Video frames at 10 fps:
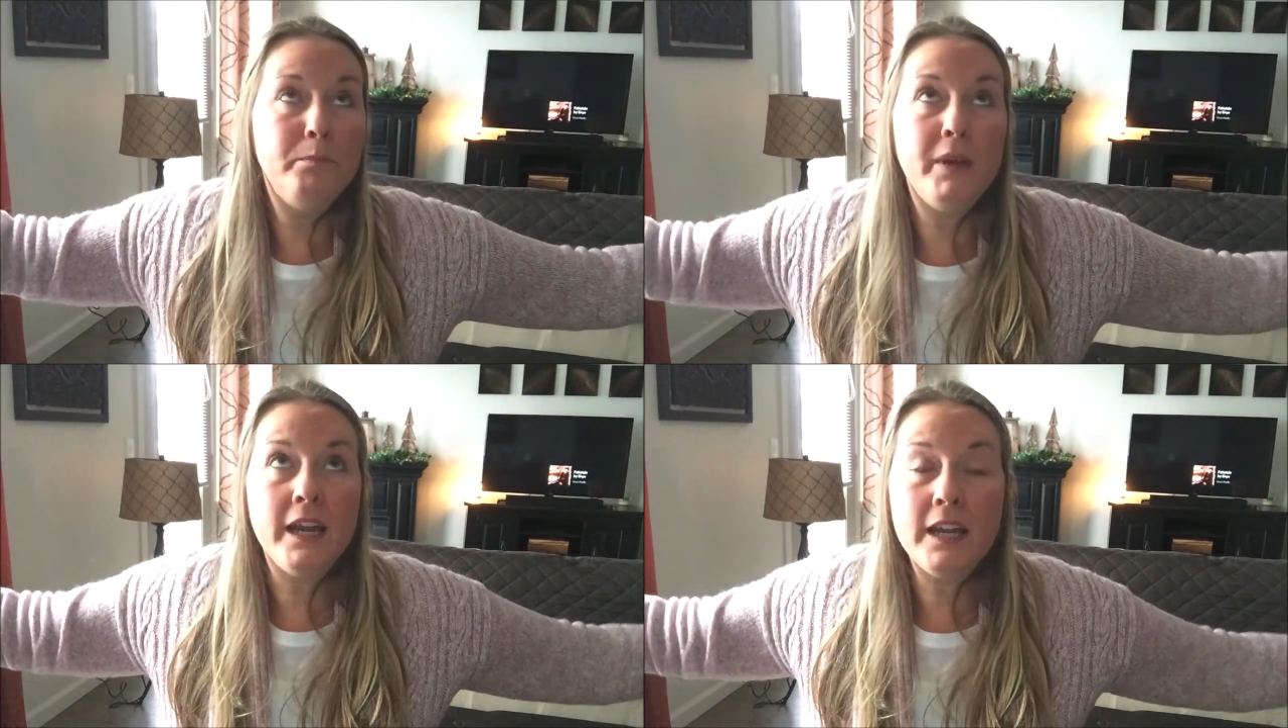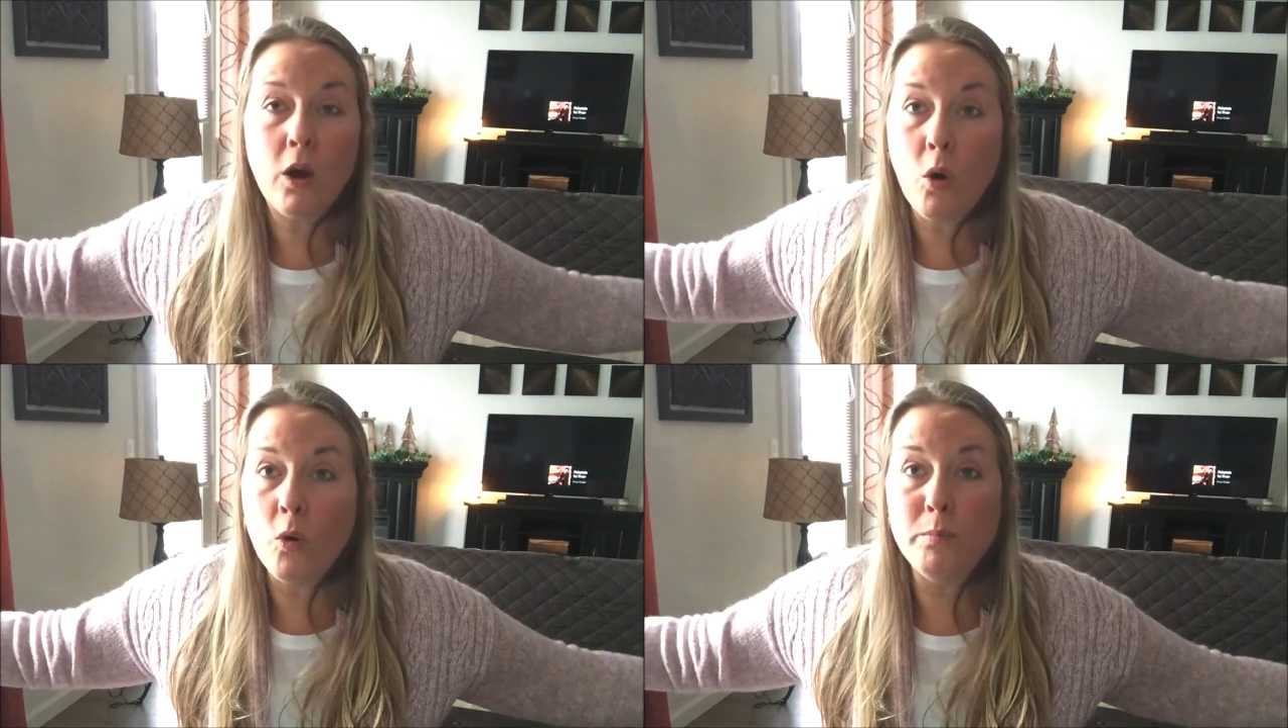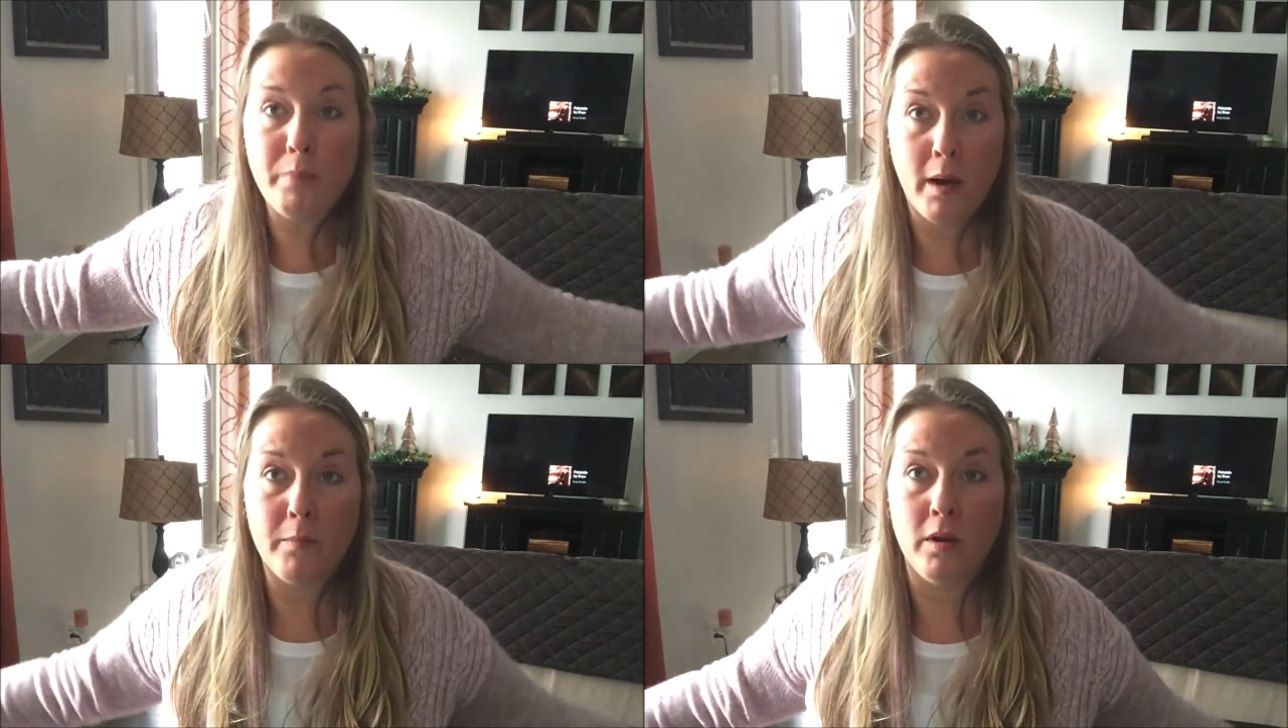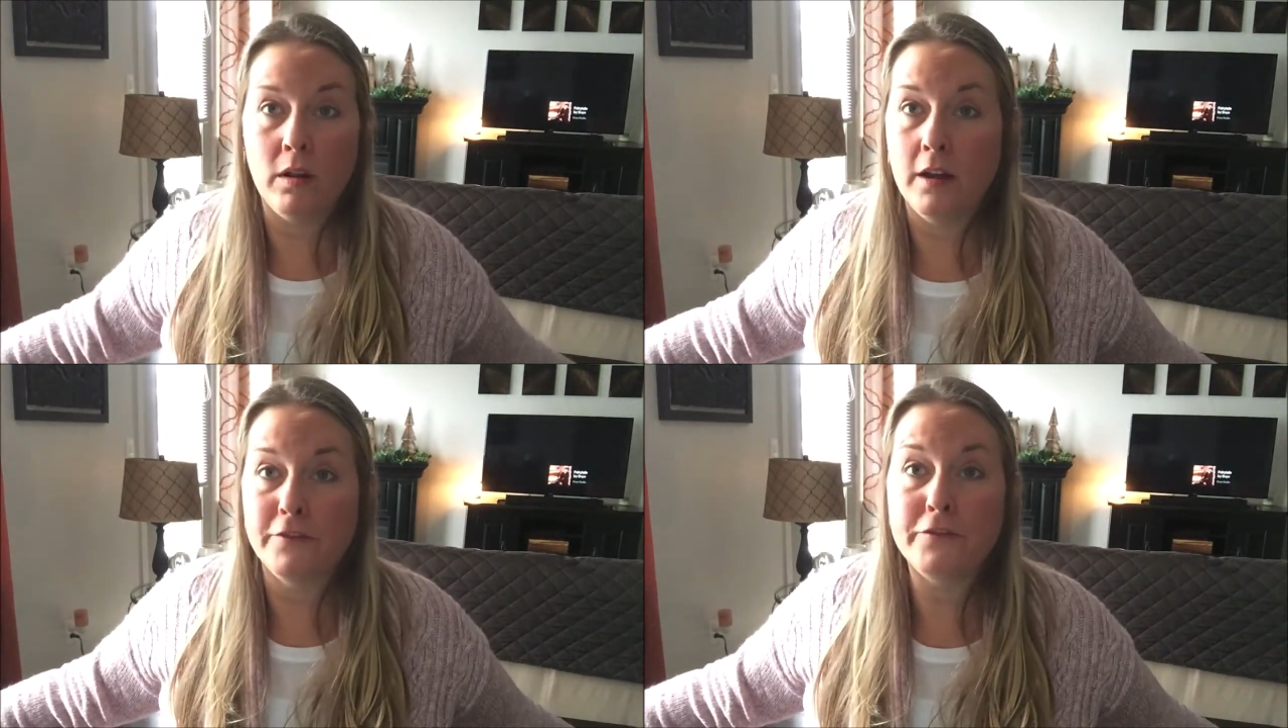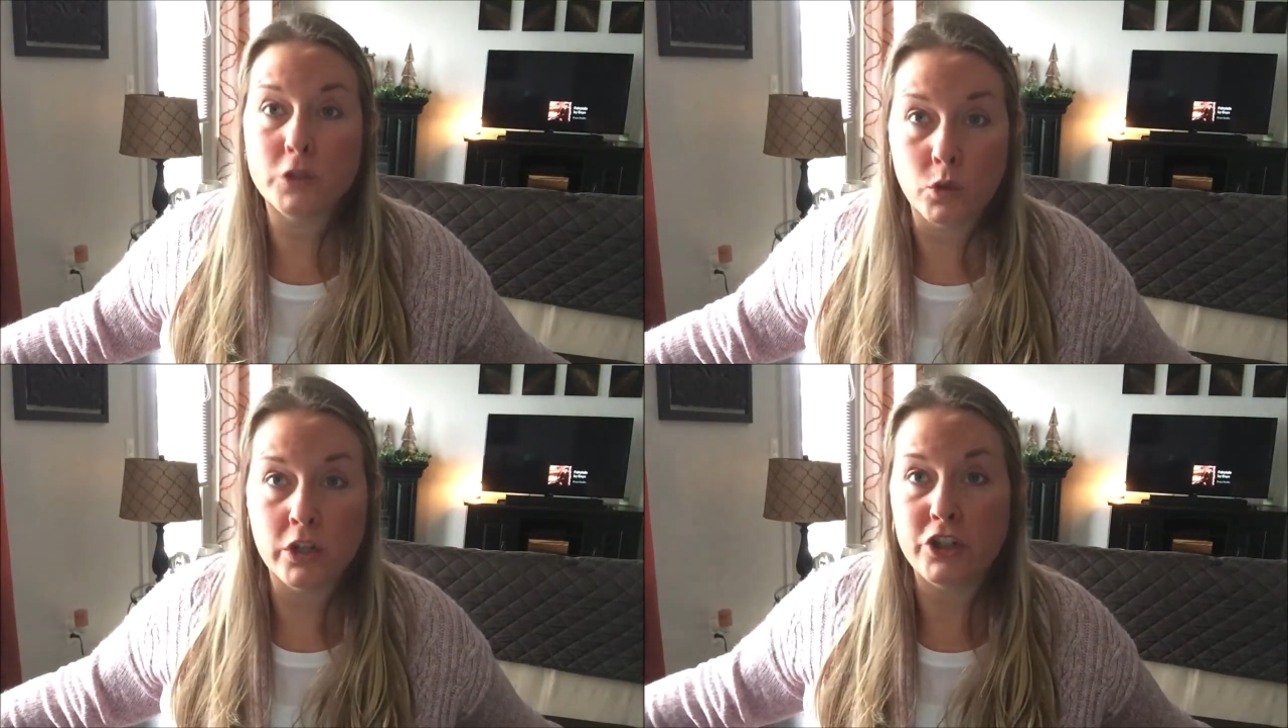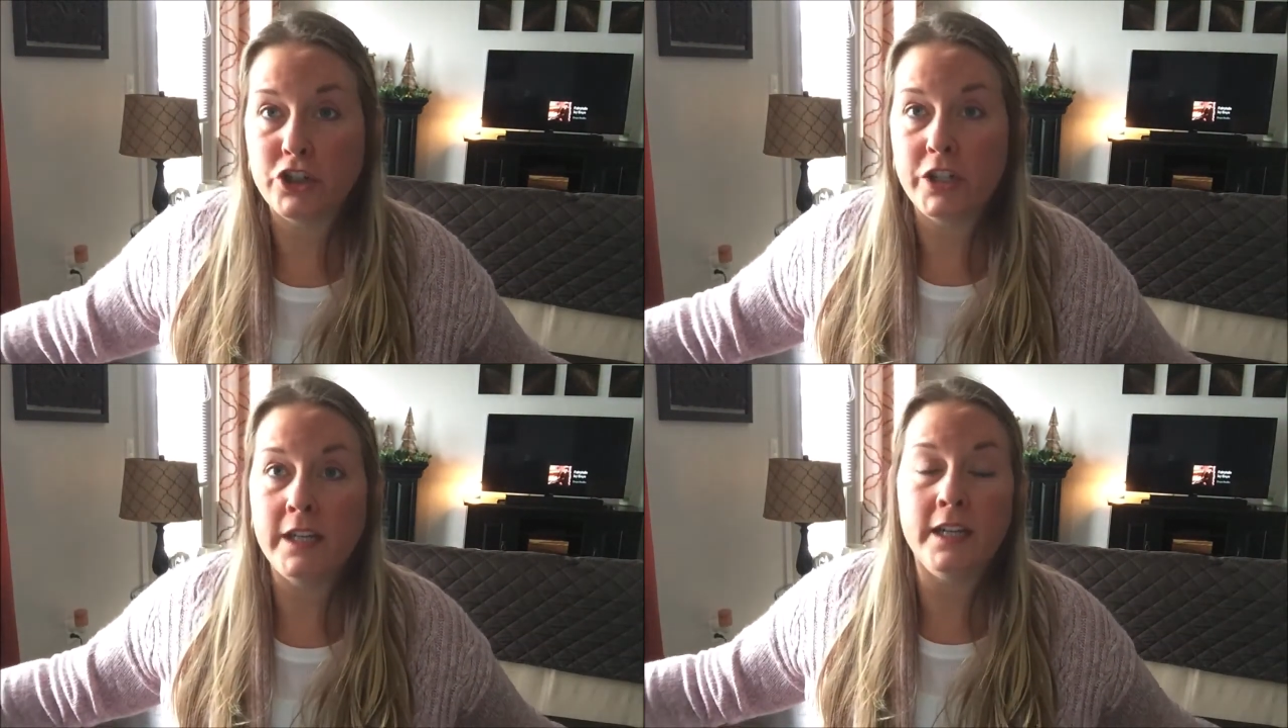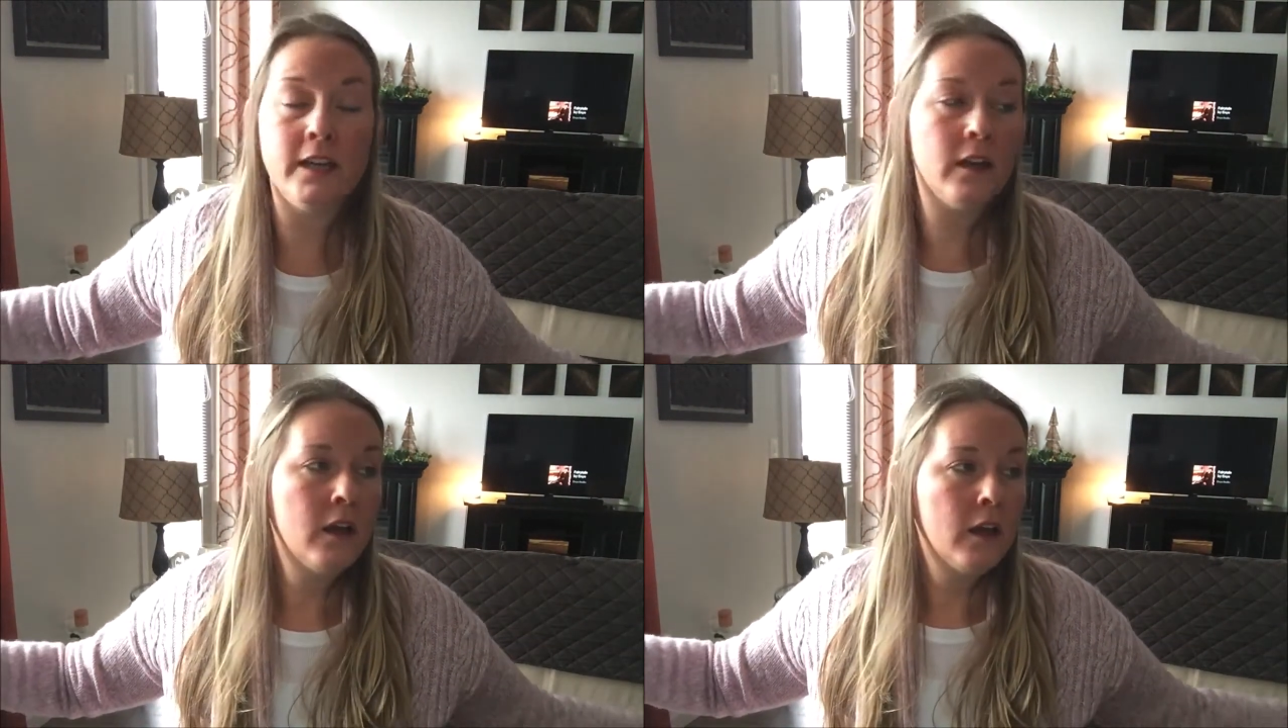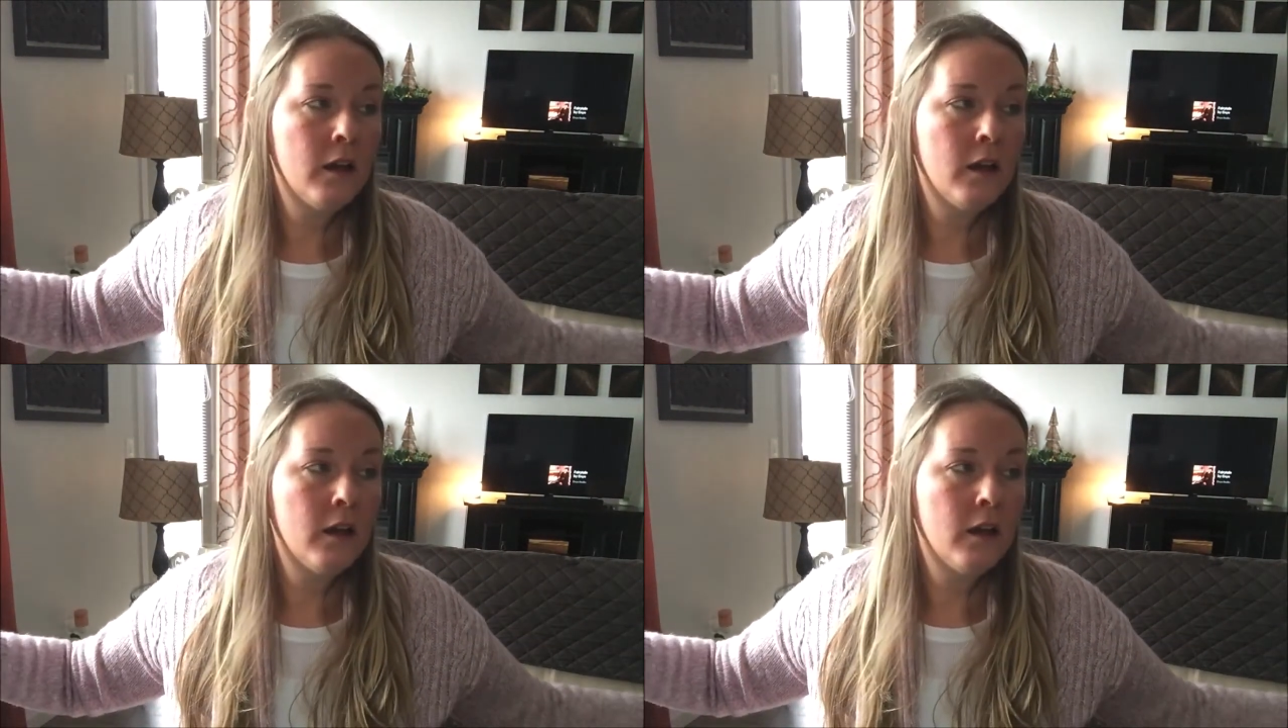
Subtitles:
big old bubble of flourishing,